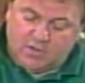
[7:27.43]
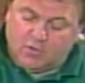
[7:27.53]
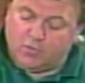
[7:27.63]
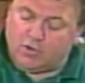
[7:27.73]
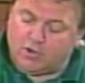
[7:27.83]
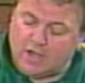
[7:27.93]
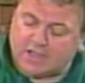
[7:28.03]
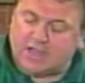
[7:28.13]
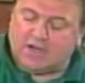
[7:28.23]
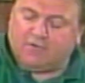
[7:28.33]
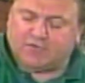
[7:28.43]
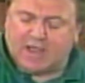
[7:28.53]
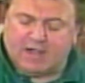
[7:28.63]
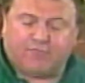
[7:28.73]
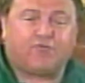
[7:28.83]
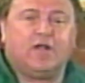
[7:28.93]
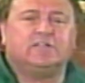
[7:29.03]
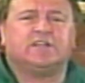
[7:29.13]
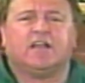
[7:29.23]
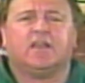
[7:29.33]
We were lucky enough to have
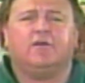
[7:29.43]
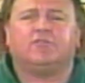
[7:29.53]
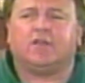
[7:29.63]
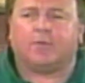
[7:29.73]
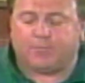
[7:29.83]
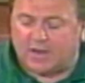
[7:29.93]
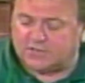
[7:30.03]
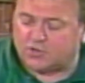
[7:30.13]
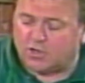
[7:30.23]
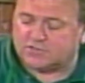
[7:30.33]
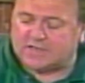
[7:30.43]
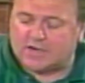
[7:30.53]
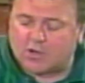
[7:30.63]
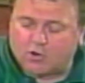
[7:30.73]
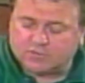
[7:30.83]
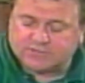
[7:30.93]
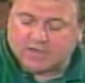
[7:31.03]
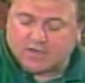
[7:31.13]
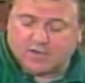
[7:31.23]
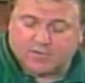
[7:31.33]
friends that lived in a place called
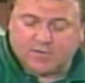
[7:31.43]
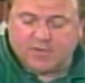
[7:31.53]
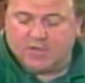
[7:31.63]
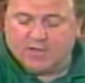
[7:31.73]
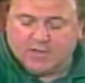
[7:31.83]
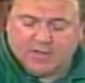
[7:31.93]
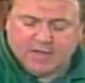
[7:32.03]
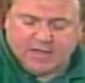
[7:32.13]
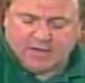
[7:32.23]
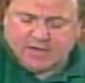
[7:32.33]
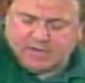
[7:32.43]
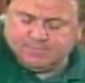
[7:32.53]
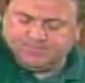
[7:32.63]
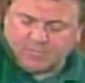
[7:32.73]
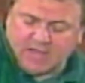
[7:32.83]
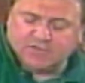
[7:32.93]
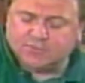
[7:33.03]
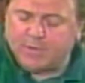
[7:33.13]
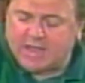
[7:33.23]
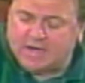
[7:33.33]
Zaragoza in
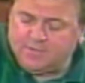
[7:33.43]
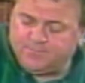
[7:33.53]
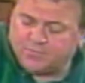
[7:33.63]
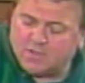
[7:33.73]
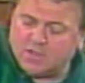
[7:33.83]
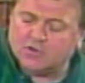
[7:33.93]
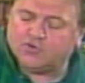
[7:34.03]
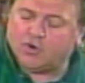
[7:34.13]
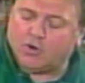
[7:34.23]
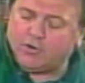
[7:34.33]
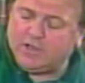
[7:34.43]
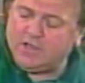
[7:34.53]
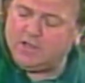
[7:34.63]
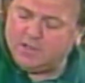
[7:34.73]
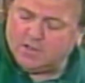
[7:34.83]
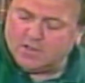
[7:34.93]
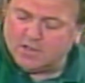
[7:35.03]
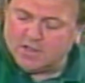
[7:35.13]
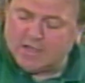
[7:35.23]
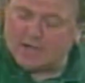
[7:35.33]
Spain, Tori and